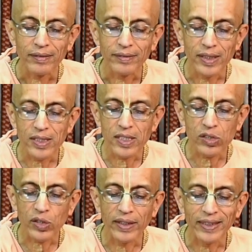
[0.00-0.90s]
This
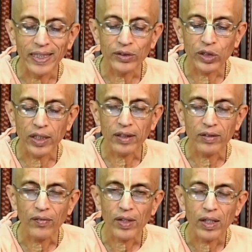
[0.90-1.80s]
is the
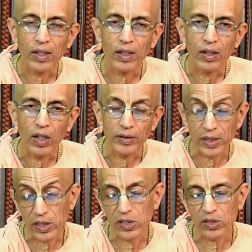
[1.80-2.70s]
nature,
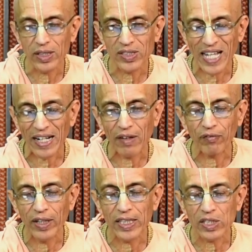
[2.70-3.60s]
this is the
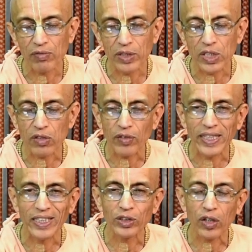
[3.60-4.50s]
sacrifice which is of the
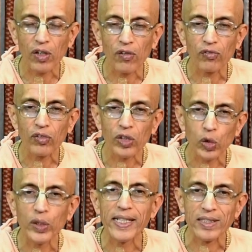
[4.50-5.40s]
nature of
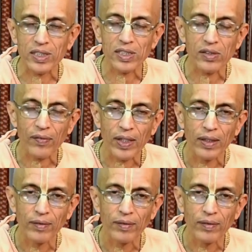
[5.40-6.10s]
goodness.